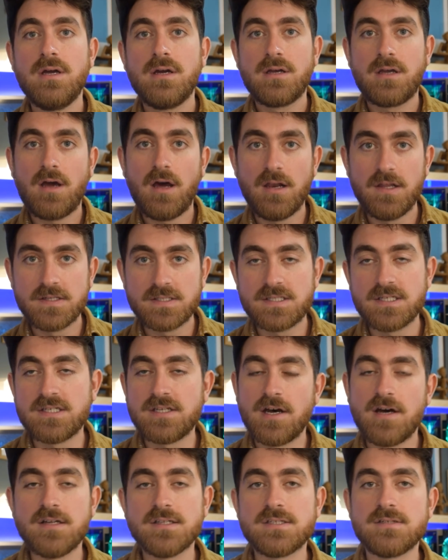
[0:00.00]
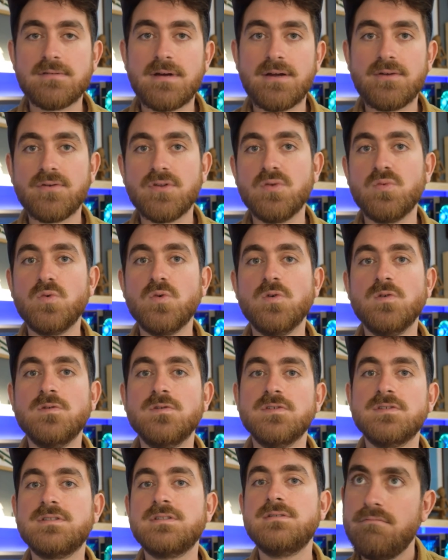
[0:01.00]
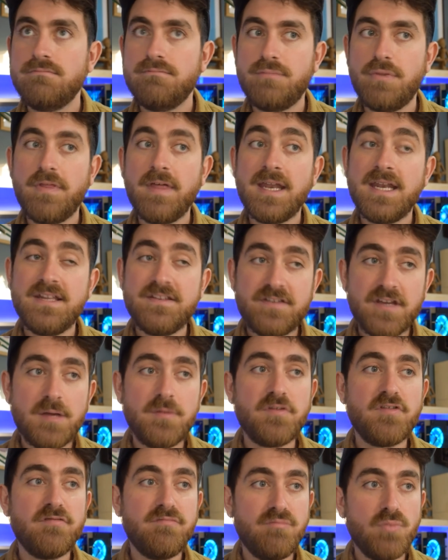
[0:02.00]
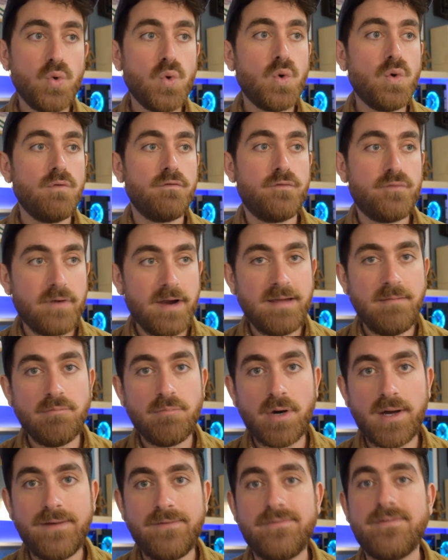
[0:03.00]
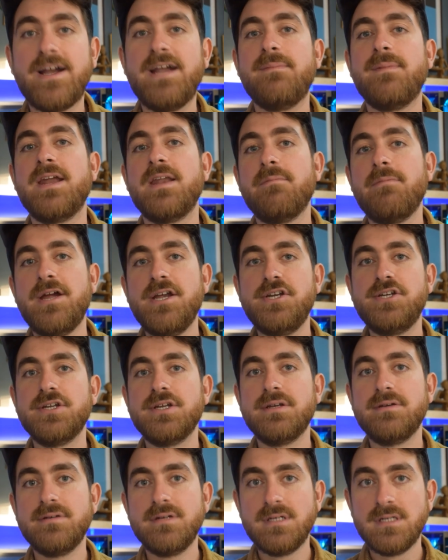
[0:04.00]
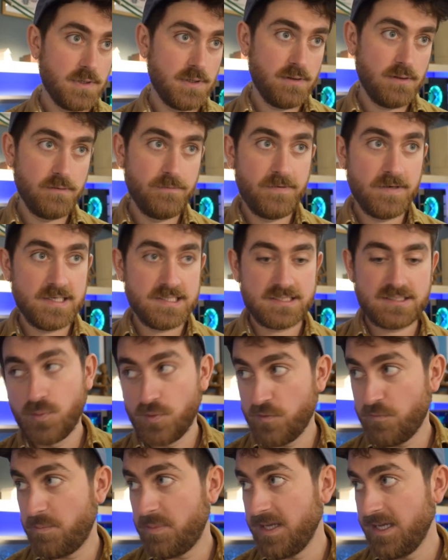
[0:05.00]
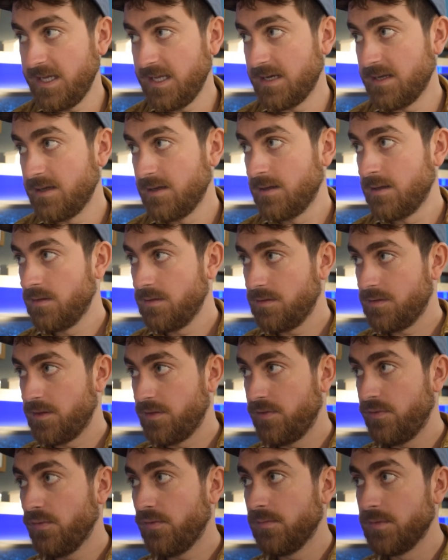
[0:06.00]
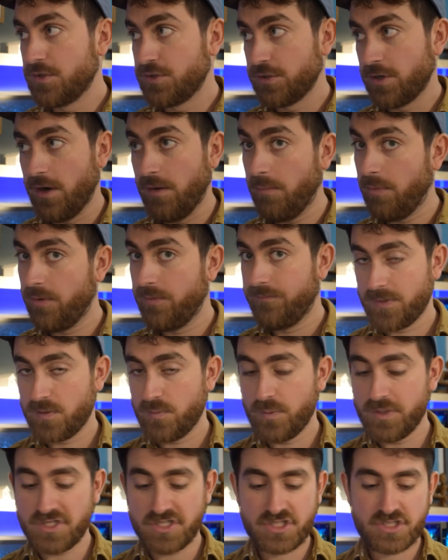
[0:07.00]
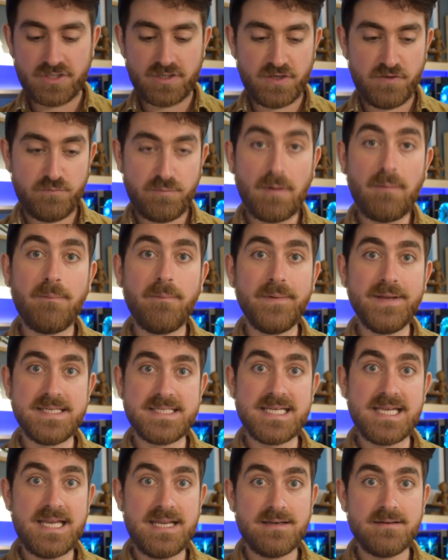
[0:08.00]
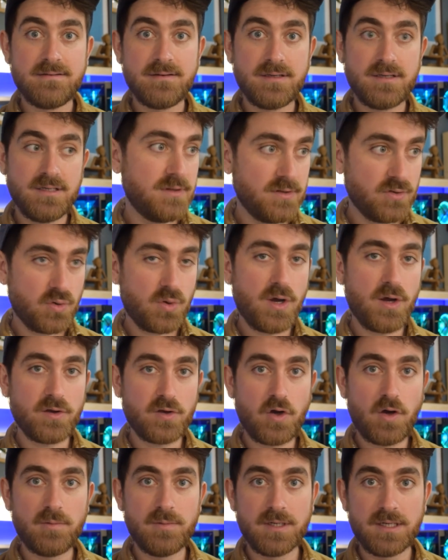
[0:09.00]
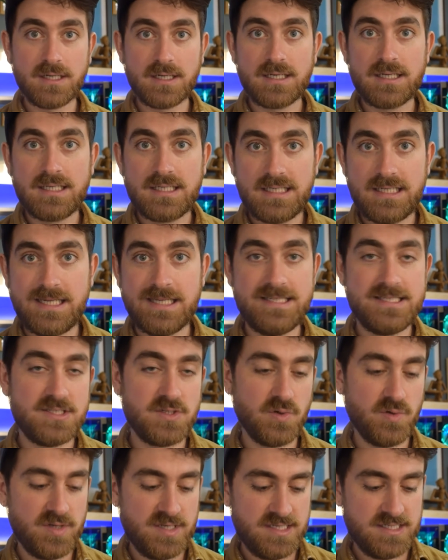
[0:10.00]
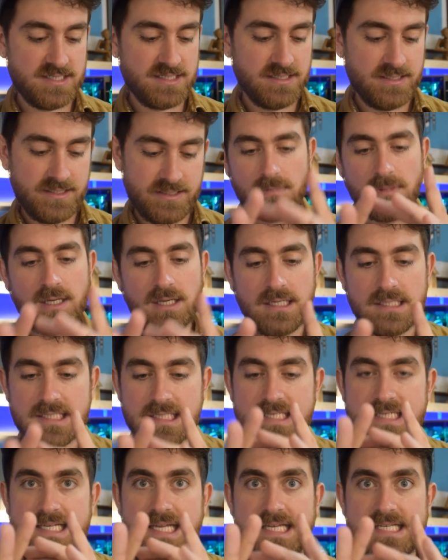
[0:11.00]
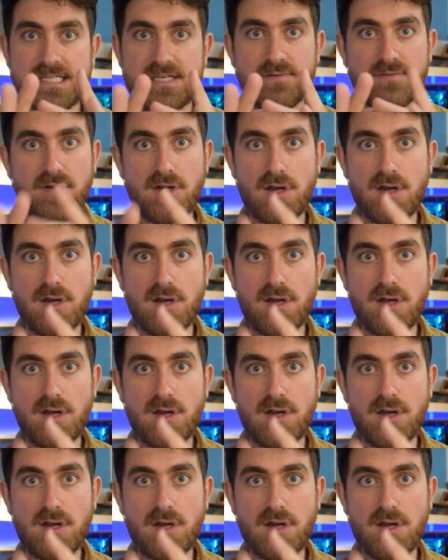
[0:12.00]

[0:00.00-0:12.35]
colours to dance around on the walls. But then in terms of more frame by frame animation, the first would have been the thaumatrope, which you've probably seen, quite common kids' toys. It's a disc of